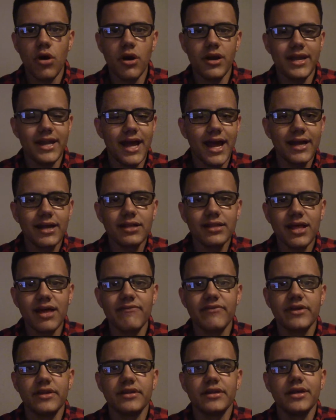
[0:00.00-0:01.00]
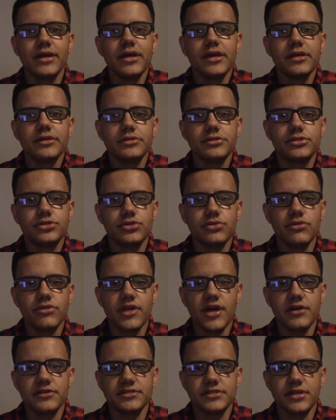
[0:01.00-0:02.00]
on
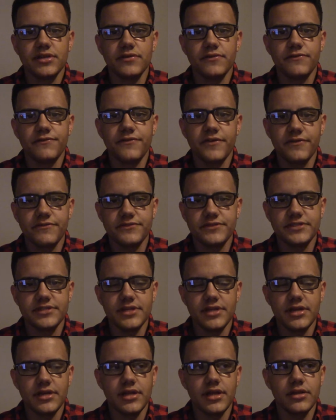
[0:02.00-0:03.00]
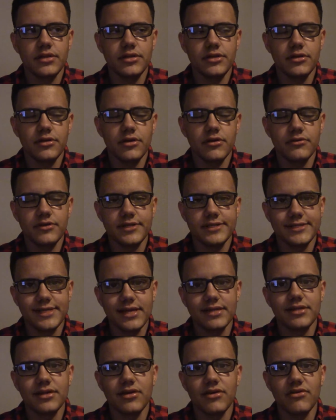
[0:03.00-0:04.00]
9/11/2015. And you know,
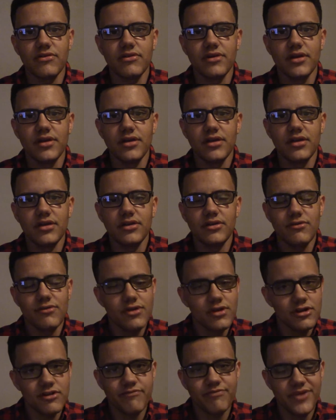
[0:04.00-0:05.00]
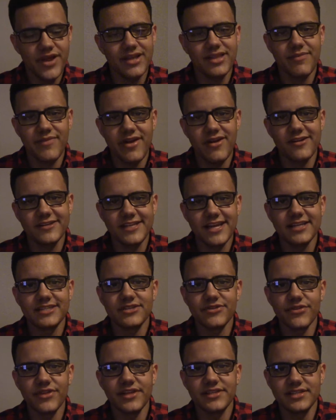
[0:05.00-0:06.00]
Nintendo, you could have picked a better date
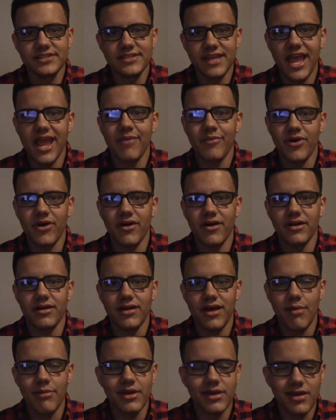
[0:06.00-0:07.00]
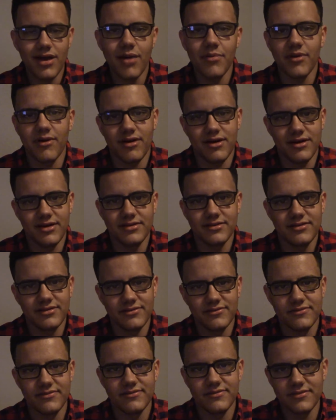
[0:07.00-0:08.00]
to release this game on. I mean, come on.
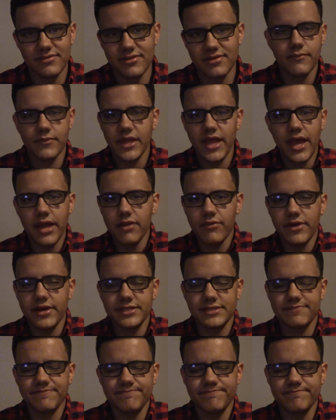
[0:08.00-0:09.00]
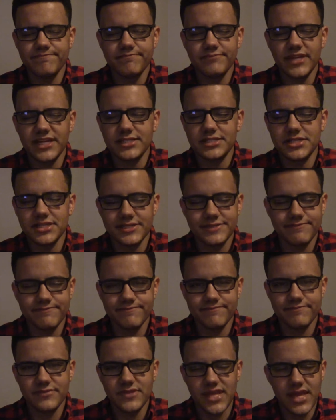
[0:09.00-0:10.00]
Anyways, let's just
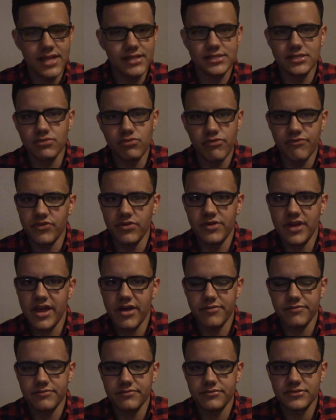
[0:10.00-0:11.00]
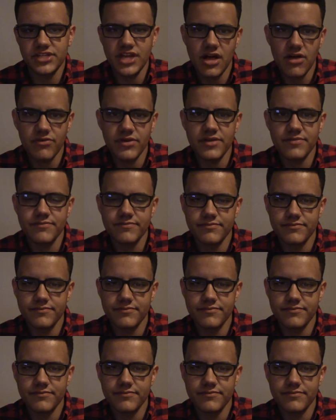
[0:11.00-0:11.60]
get into the review now, shall we?